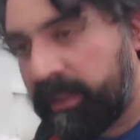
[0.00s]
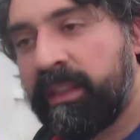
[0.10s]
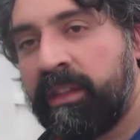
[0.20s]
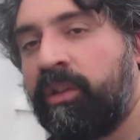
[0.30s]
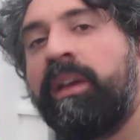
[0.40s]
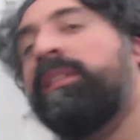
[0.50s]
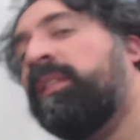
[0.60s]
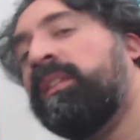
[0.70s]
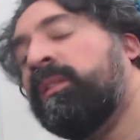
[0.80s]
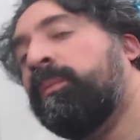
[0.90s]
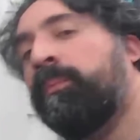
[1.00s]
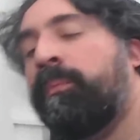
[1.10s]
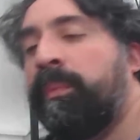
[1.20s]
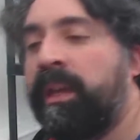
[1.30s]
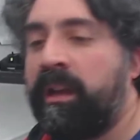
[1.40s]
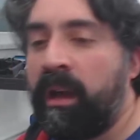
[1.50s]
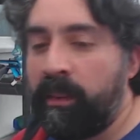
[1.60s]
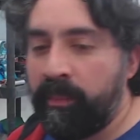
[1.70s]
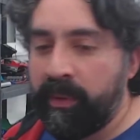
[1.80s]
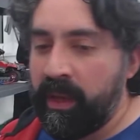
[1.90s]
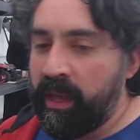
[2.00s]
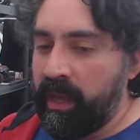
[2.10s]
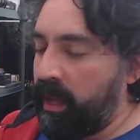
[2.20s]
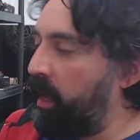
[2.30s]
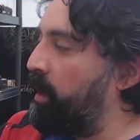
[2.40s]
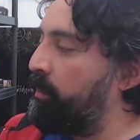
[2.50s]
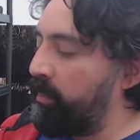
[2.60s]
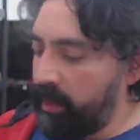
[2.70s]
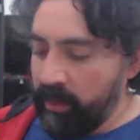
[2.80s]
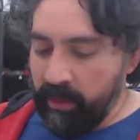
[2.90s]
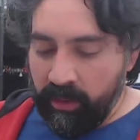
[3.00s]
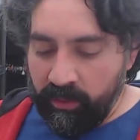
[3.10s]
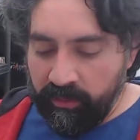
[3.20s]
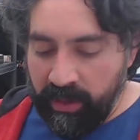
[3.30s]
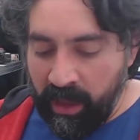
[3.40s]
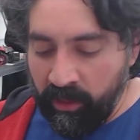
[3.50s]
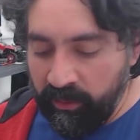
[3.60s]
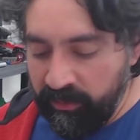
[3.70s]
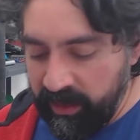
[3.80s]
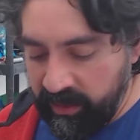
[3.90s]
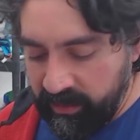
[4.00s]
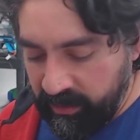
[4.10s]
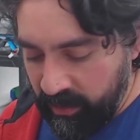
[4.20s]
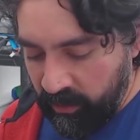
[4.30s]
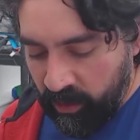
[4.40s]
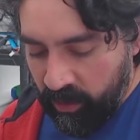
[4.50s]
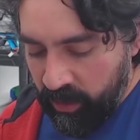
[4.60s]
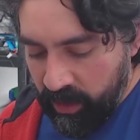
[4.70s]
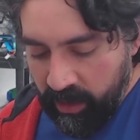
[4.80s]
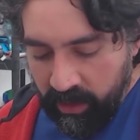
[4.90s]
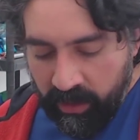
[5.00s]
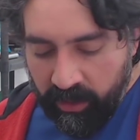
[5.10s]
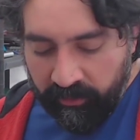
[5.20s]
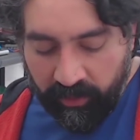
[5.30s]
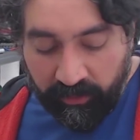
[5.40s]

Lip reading: the nicest pickup of out of this lot of